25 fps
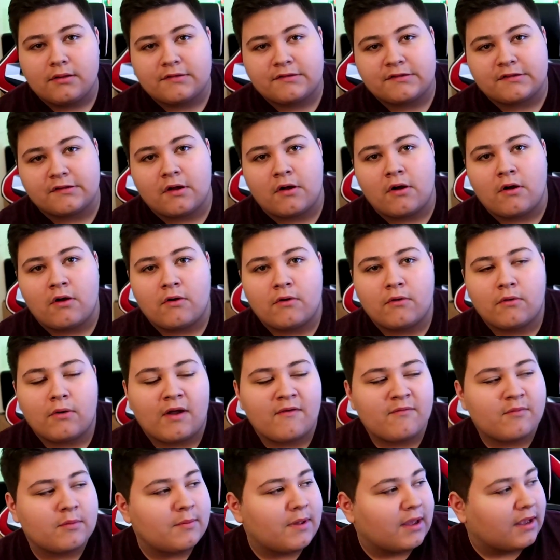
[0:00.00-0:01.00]
so
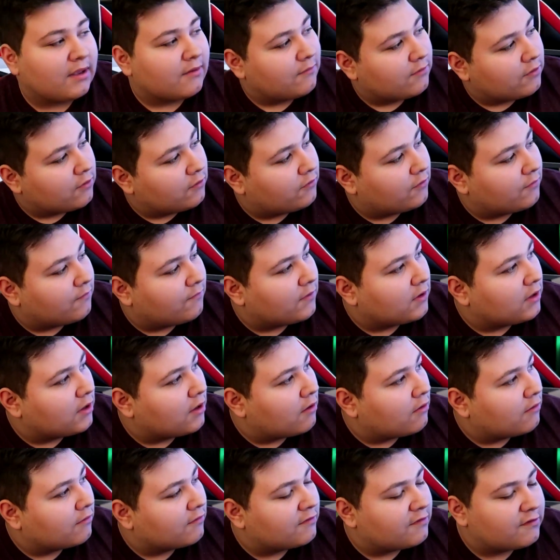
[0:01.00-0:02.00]
I've been making YouTube
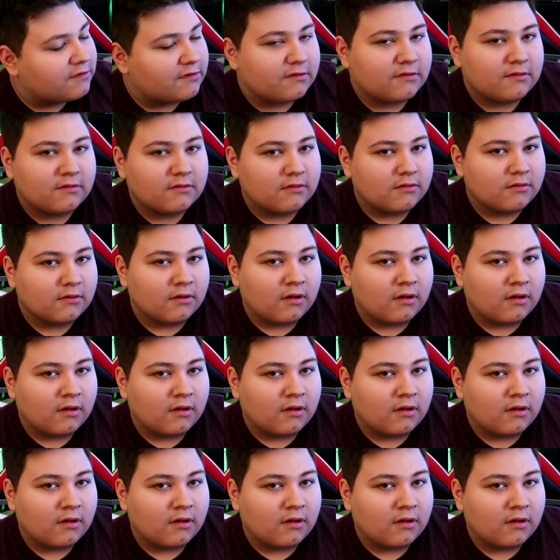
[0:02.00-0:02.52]
videos,